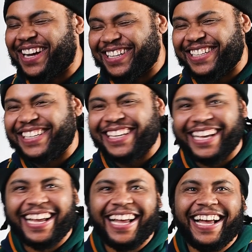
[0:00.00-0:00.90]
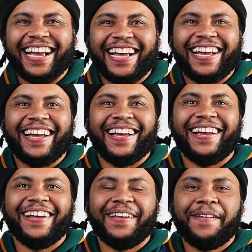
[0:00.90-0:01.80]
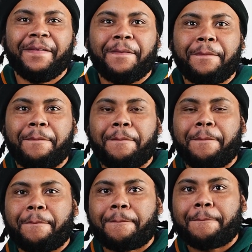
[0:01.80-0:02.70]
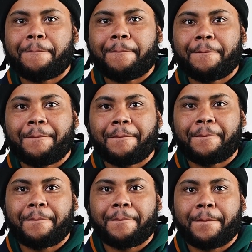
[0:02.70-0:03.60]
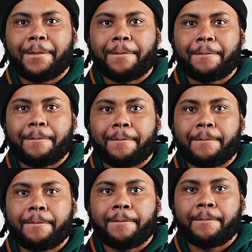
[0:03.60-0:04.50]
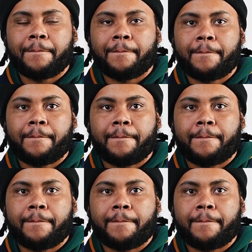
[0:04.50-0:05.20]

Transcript: for sure. So, I guess what I